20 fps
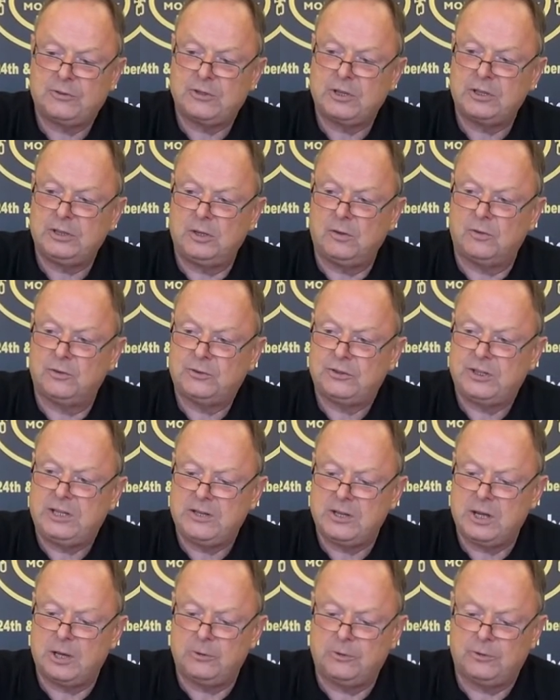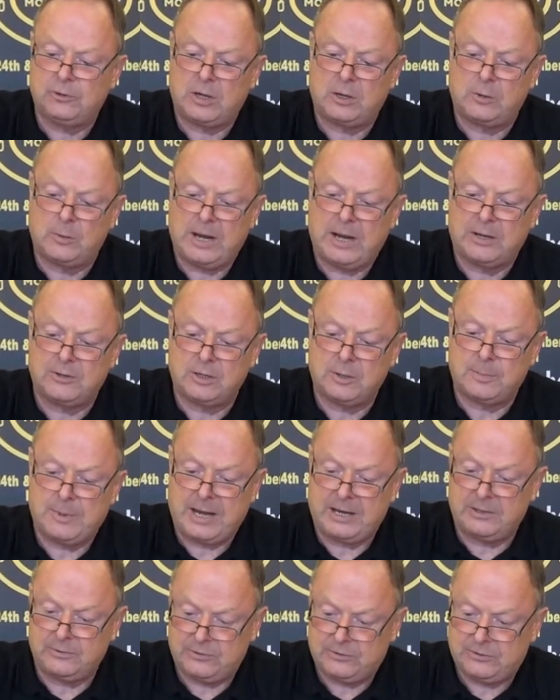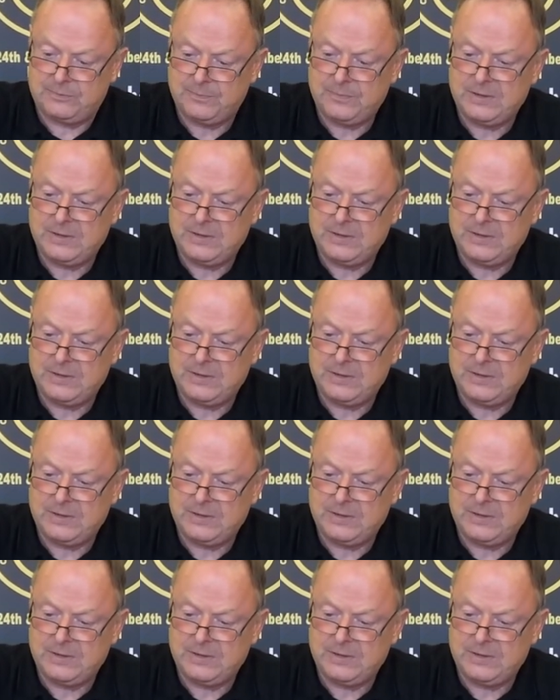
so you'll see those around and about.